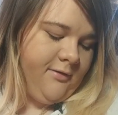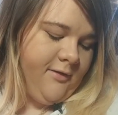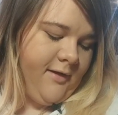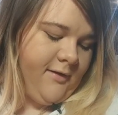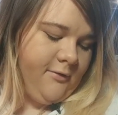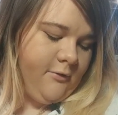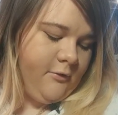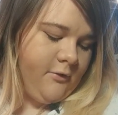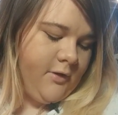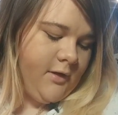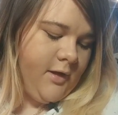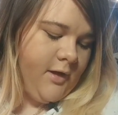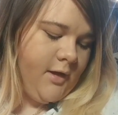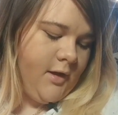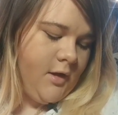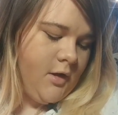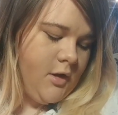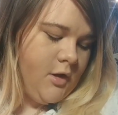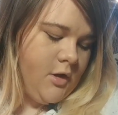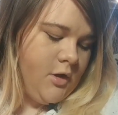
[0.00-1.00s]
says on
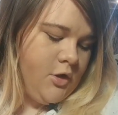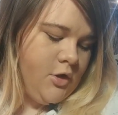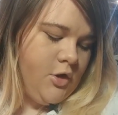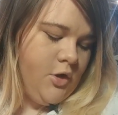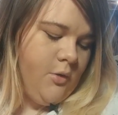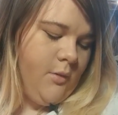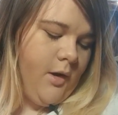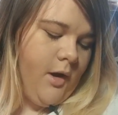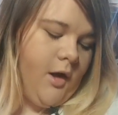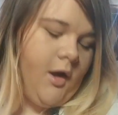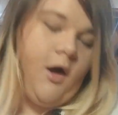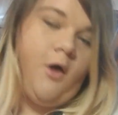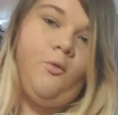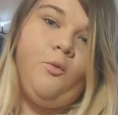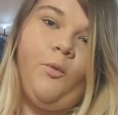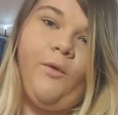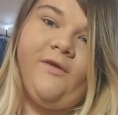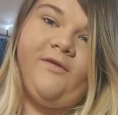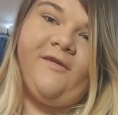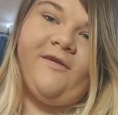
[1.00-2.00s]
it, "You are a
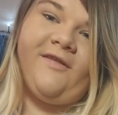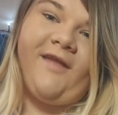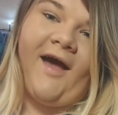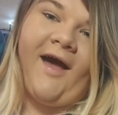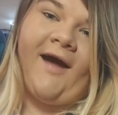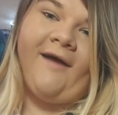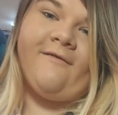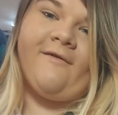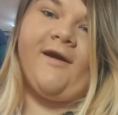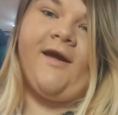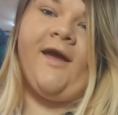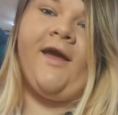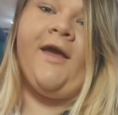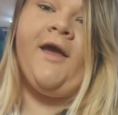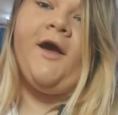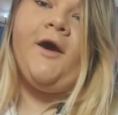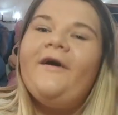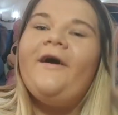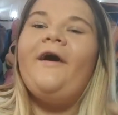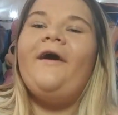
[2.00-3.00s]
wizard, Harry."
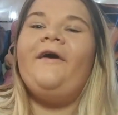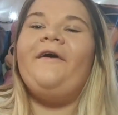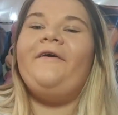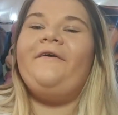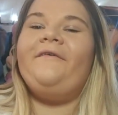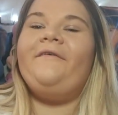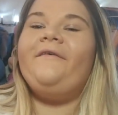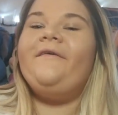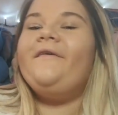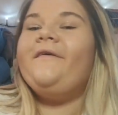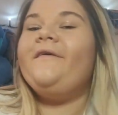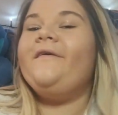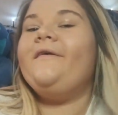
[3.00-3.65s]
So,